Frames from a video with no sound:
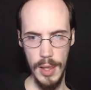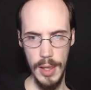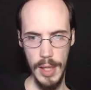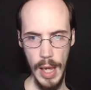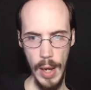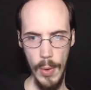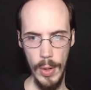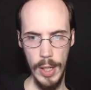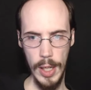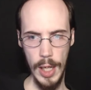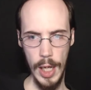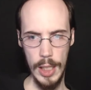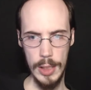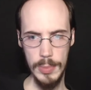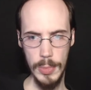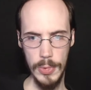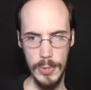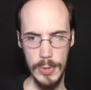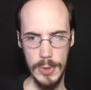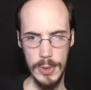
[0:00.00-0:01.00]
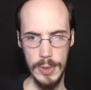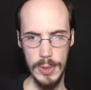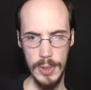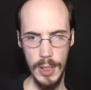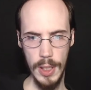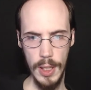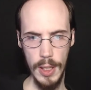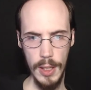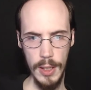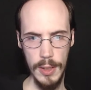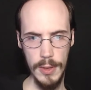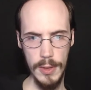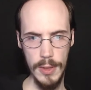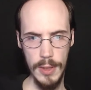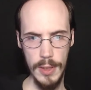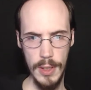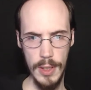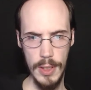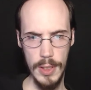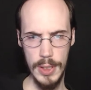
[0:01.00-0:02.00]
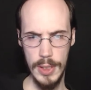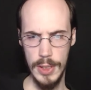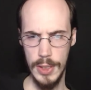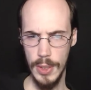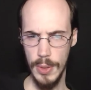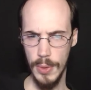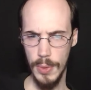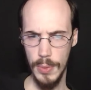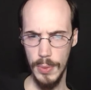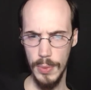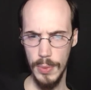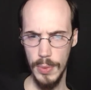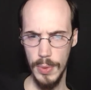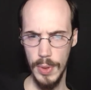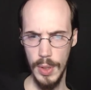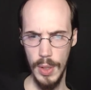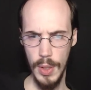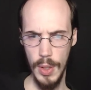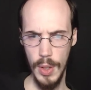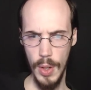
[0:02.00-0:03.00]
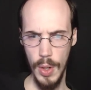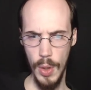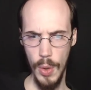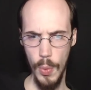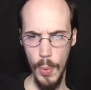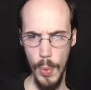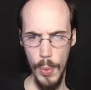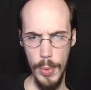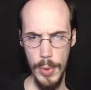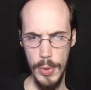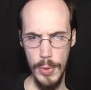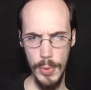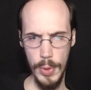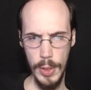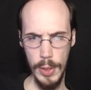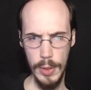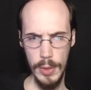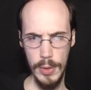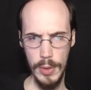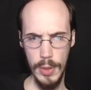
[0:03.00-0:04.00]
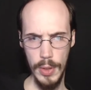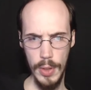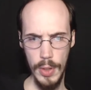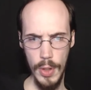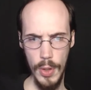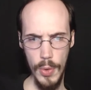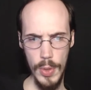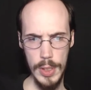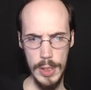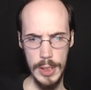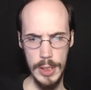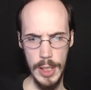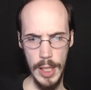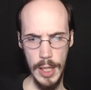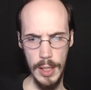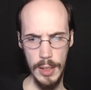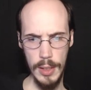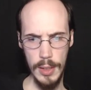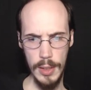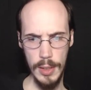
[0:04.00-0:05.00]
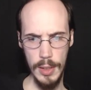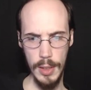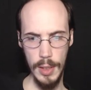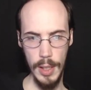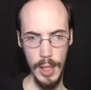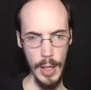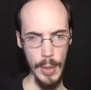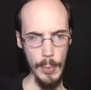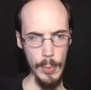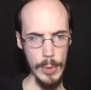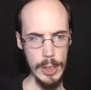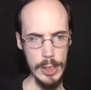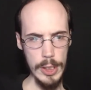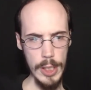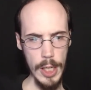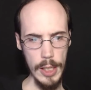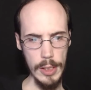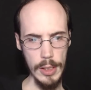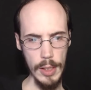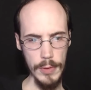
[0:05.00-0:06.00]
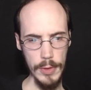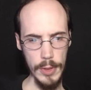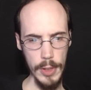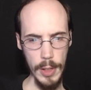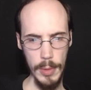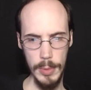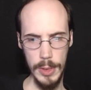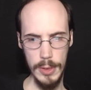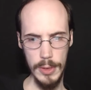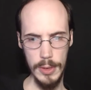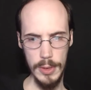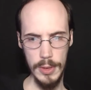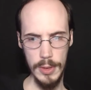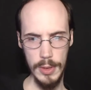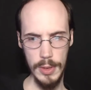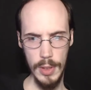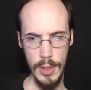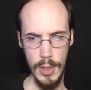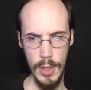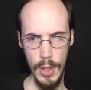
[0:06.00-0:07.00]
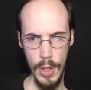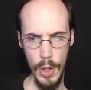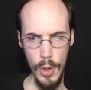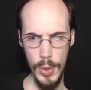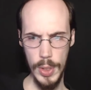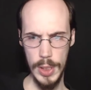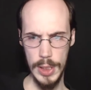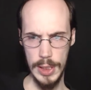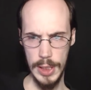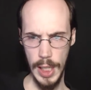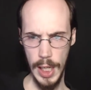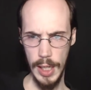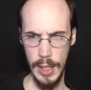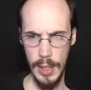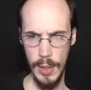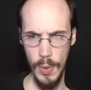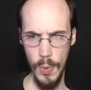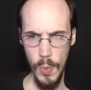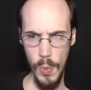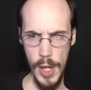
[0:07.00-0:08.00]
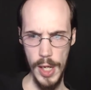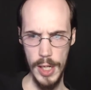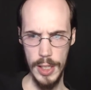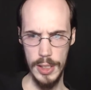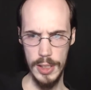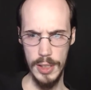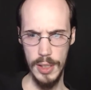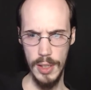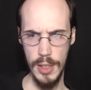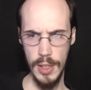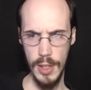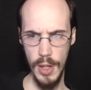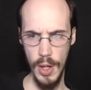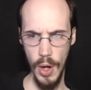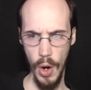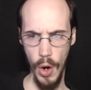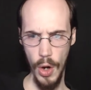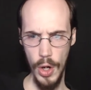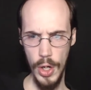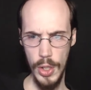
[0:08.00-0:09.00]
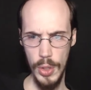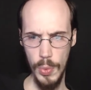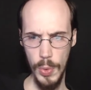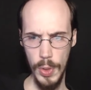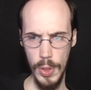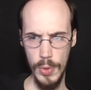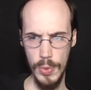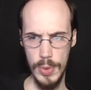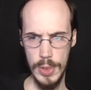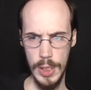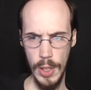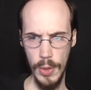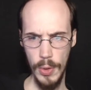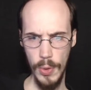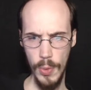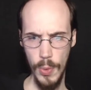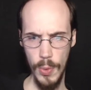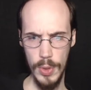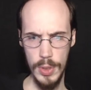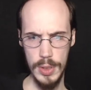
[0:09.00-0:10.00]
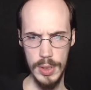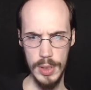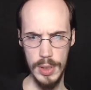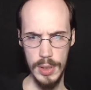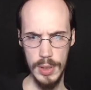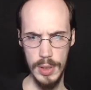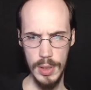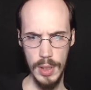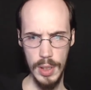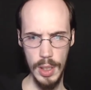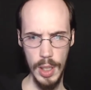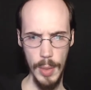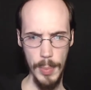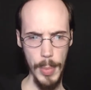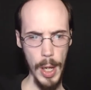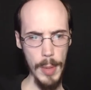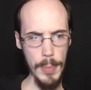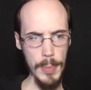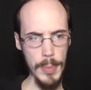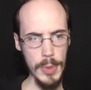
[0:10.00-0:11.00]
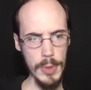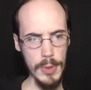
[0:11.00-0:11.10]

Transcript: The Aoi cosmos. Huh. So, what are we doing here? Who can say? Witch takes off her helmet. Who can say? Witch, aren't you the one who set our course? Kapop.